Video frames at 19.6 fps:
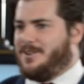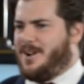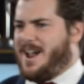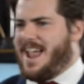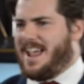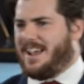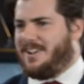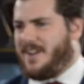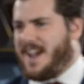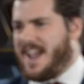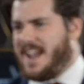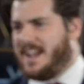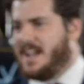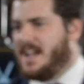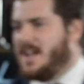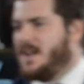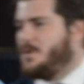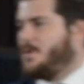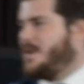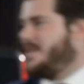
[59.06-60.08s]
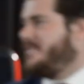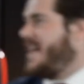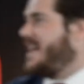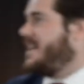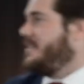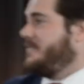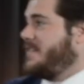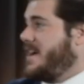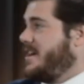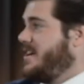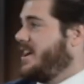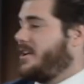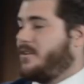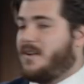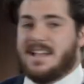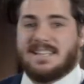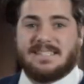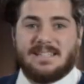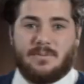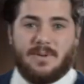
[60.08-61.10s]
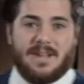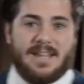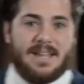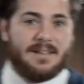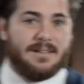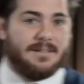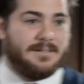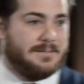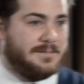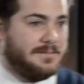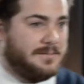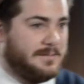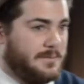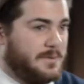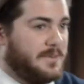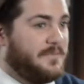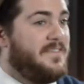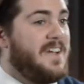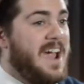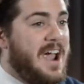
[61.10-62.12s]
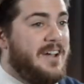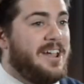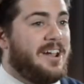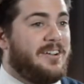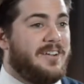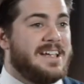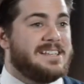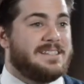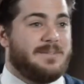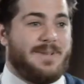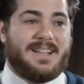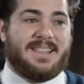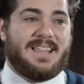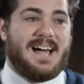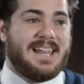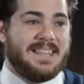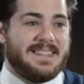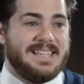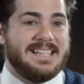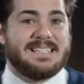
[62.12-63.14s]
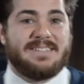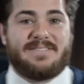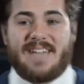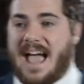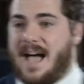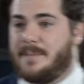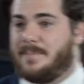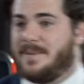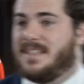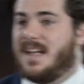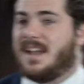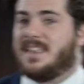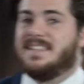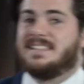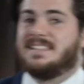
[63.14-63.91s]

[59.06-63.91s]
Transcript: Great, great. We've had a very crazy week. Very crazy week. A lot of things have happened, a lot of